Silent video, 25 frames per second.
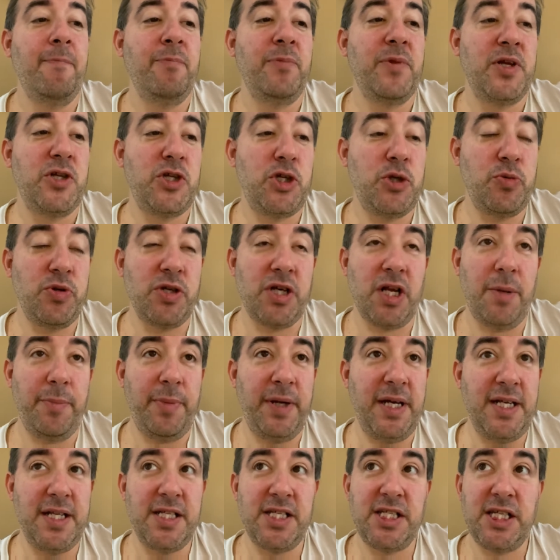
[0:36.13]
she was going to
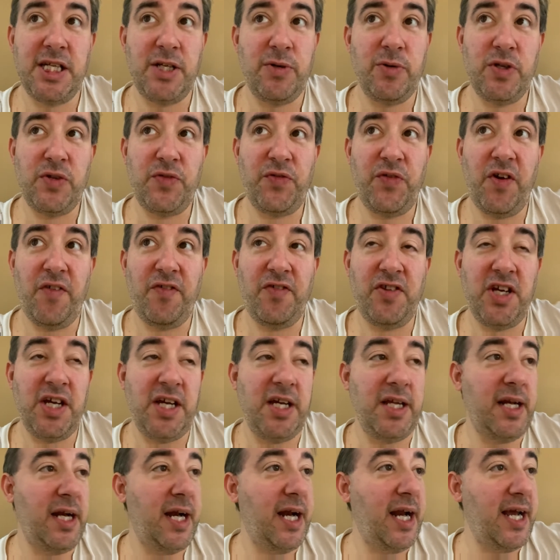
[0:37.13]
be in series
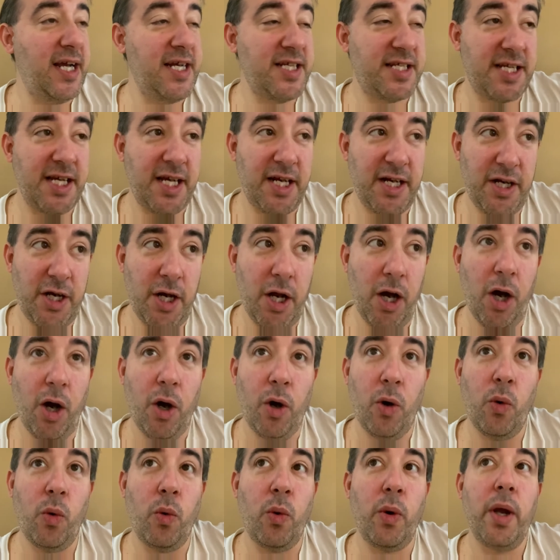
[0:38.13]
15, and I said
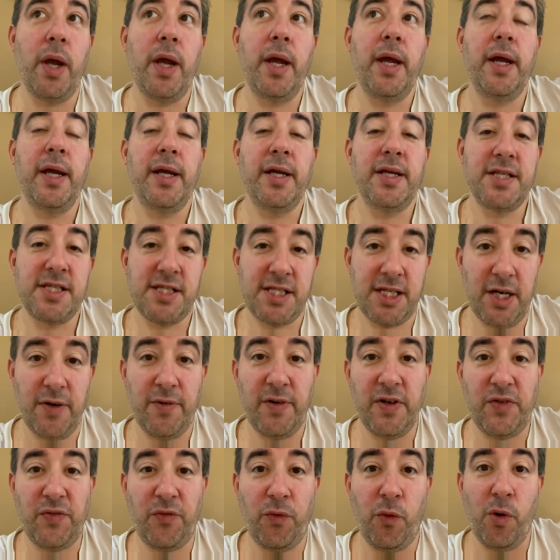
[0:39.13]
no,
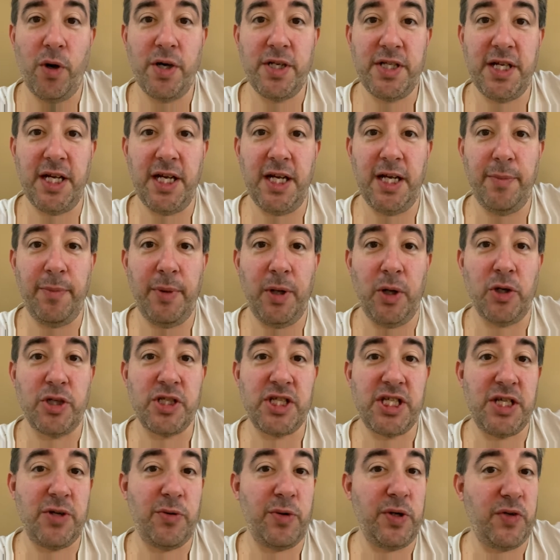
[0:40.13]
series 14, because
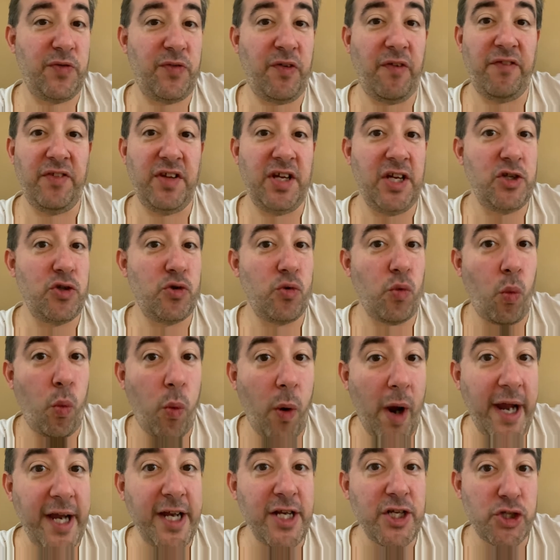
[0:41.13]
series 15 is
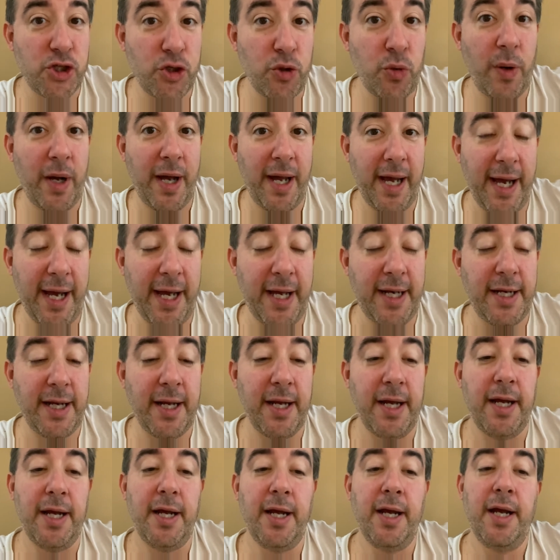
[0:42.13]
way too ahead
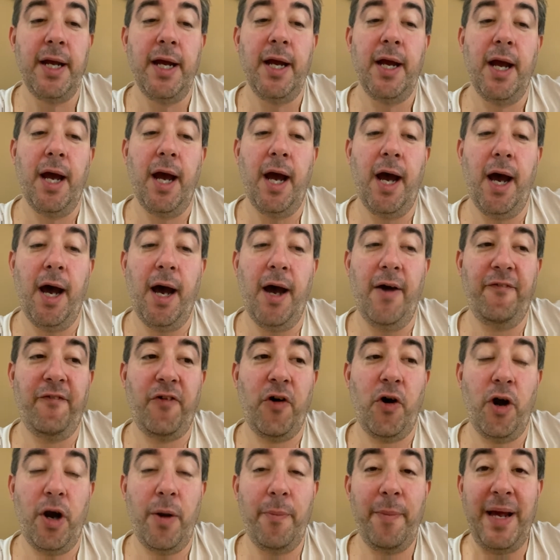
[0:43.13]
for
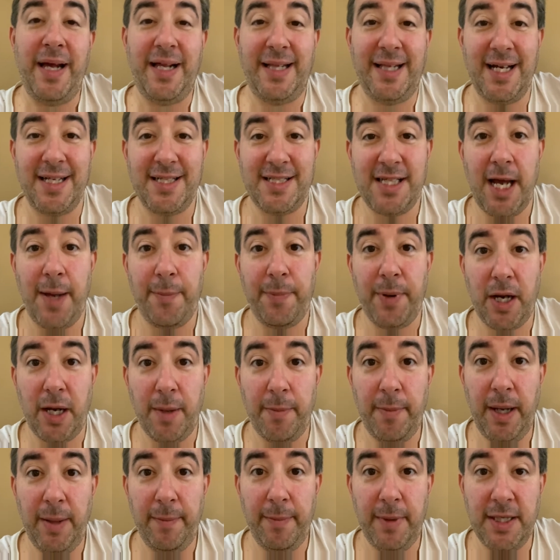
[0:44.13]
her to make that type of
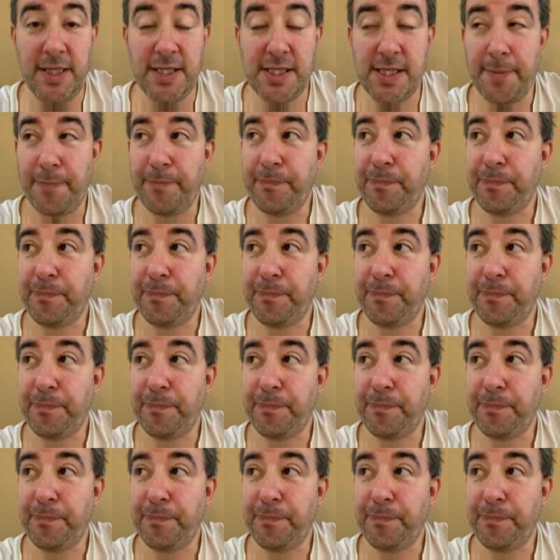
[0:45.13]
commitment.